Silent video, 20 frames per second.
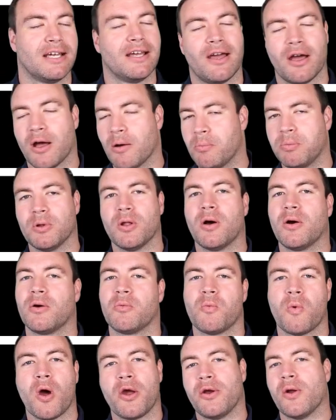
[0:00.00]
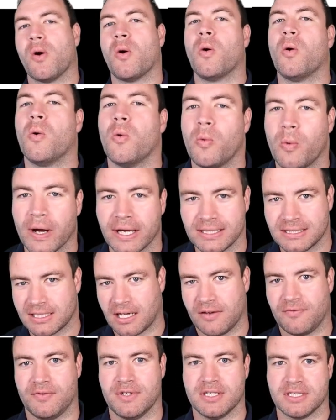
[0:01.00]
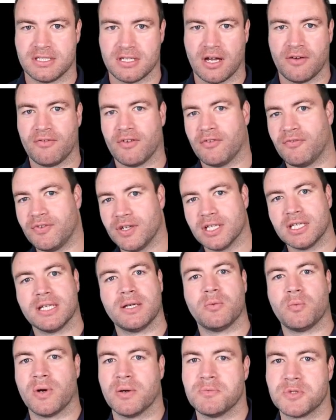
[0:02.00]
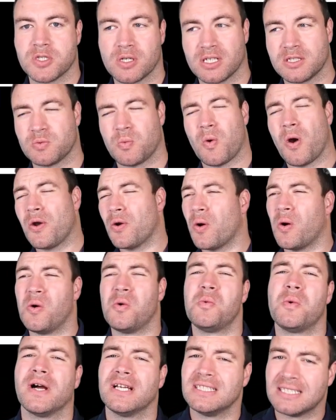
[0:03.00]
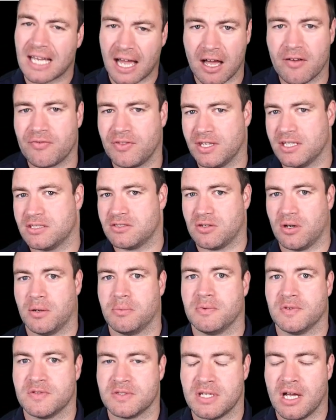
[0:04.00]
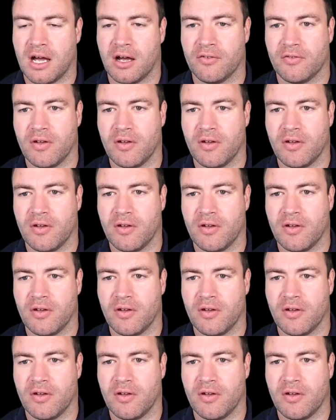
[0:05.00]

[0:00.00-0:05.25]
A blog won't always have this stuff. Affiliate websites won't always have this type of stuff.